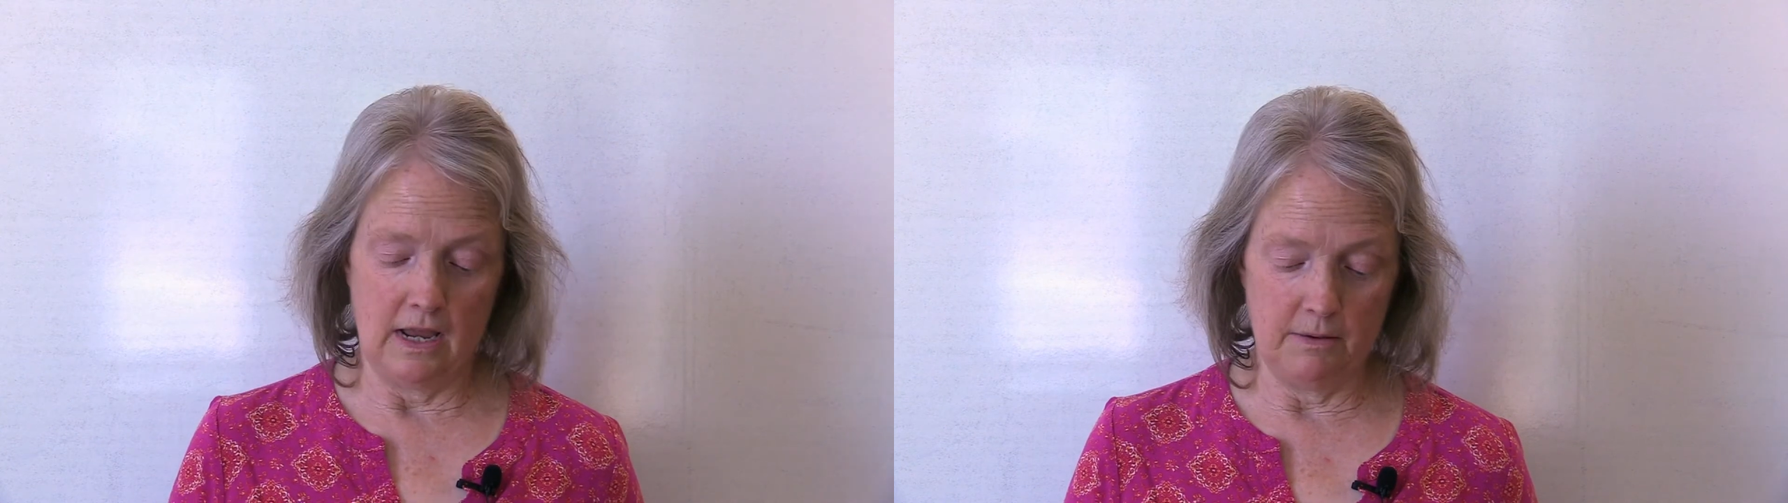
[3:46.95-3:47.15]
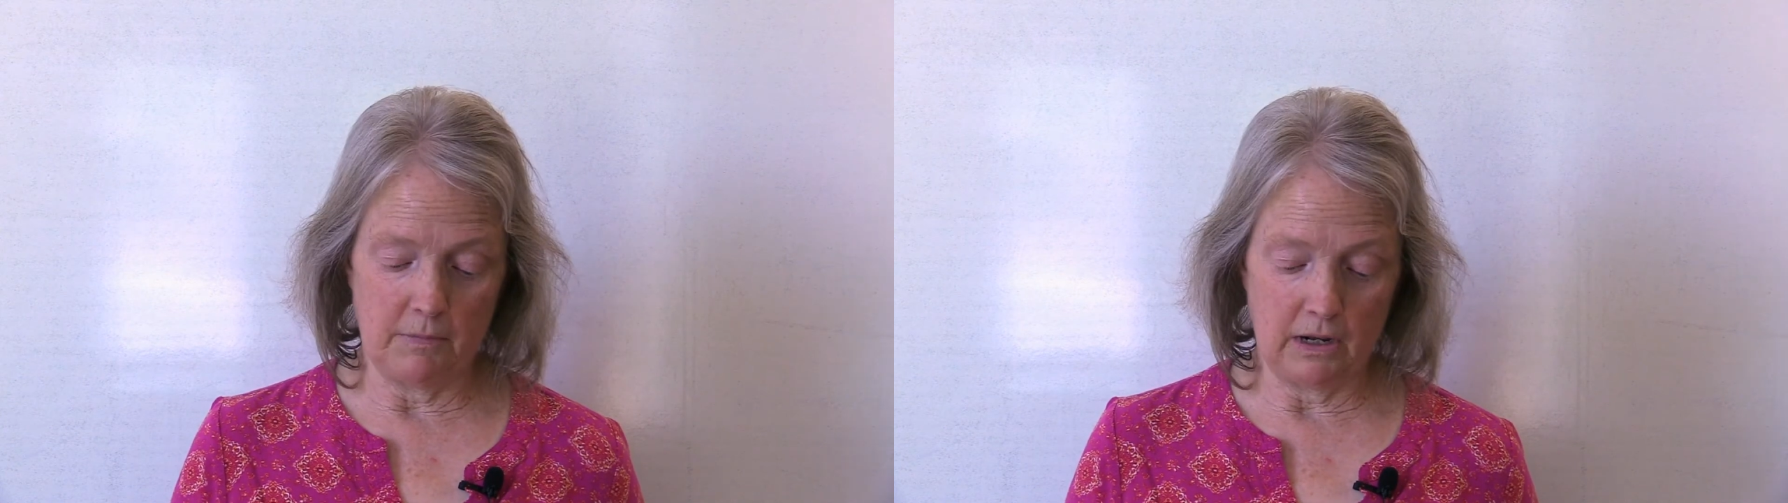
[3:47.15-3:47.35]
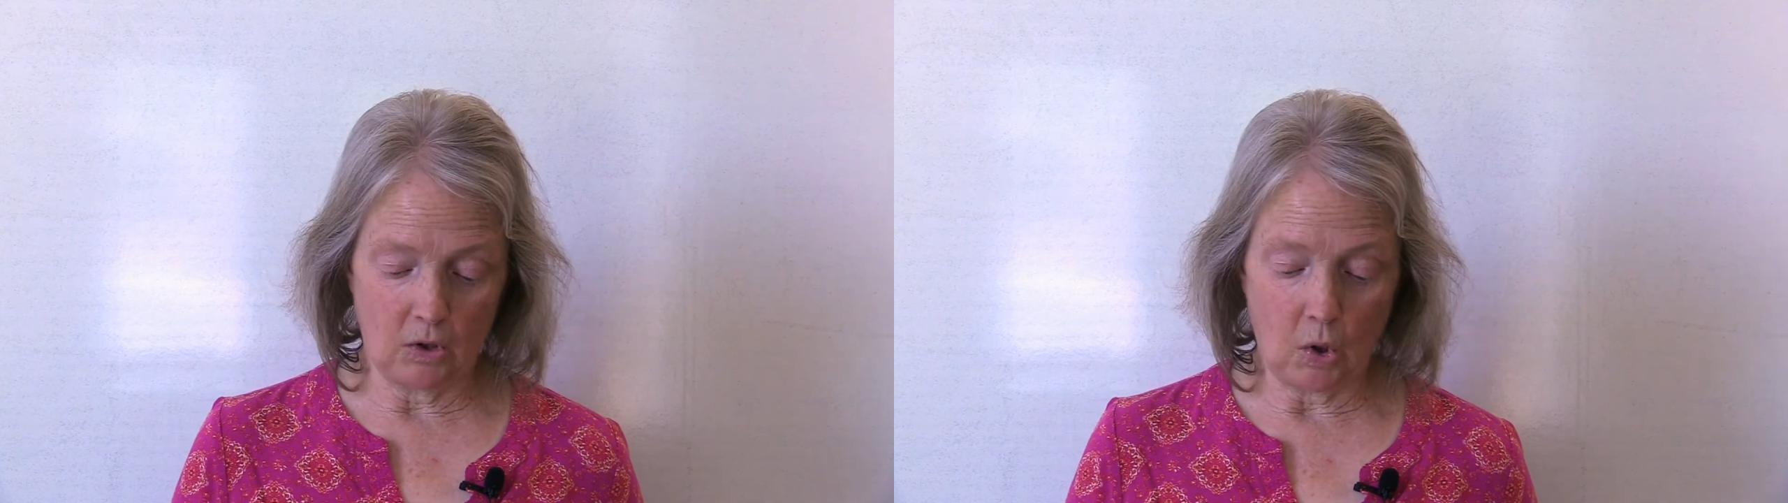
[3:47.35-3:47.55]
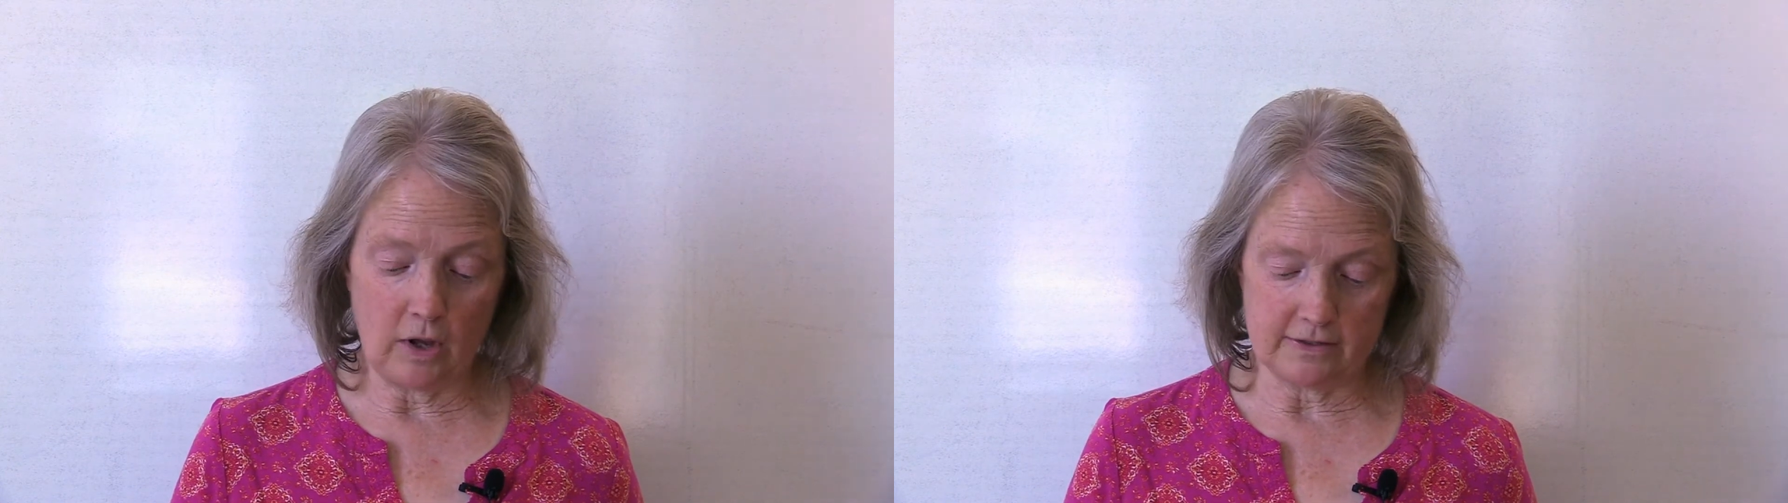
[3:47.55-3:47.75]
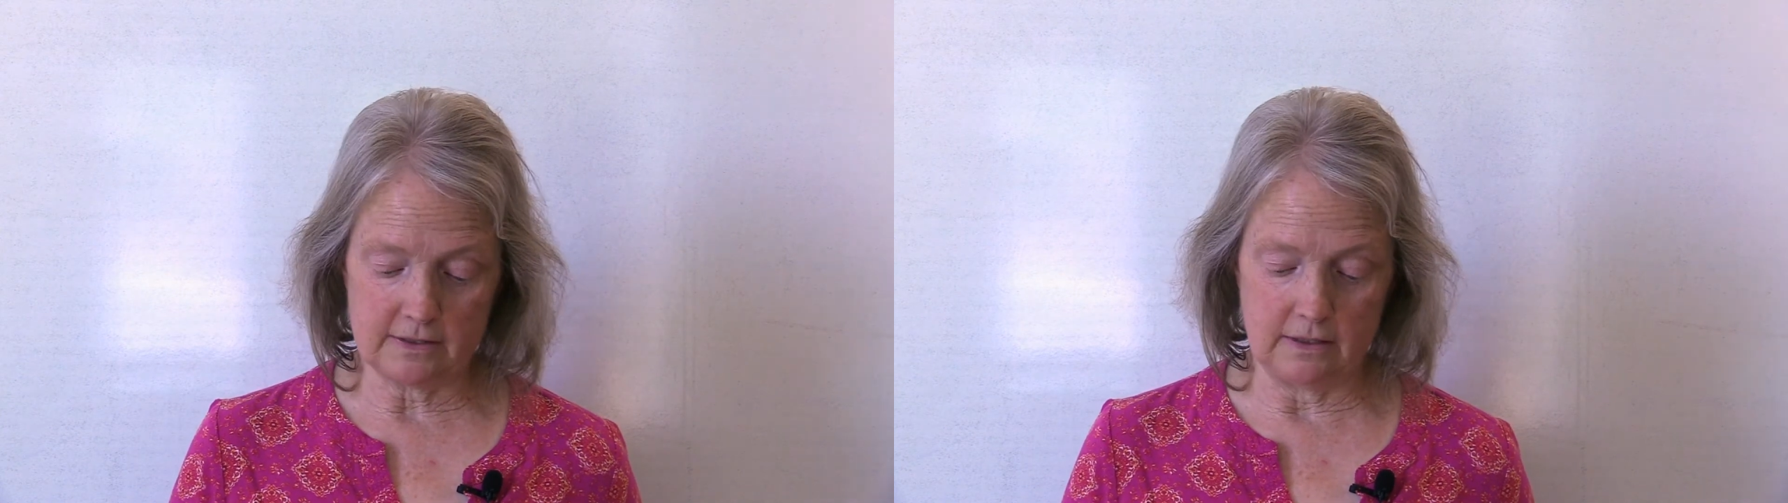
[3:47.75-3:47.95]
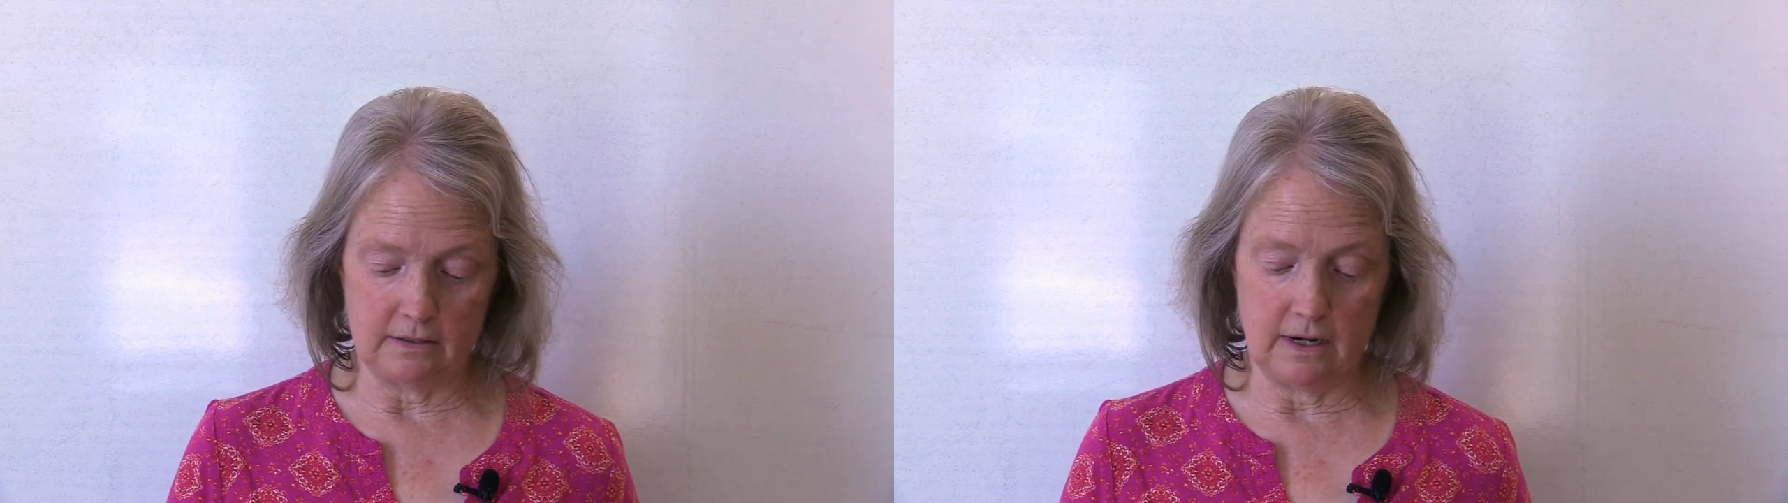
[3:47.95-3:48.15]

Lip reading: in my closet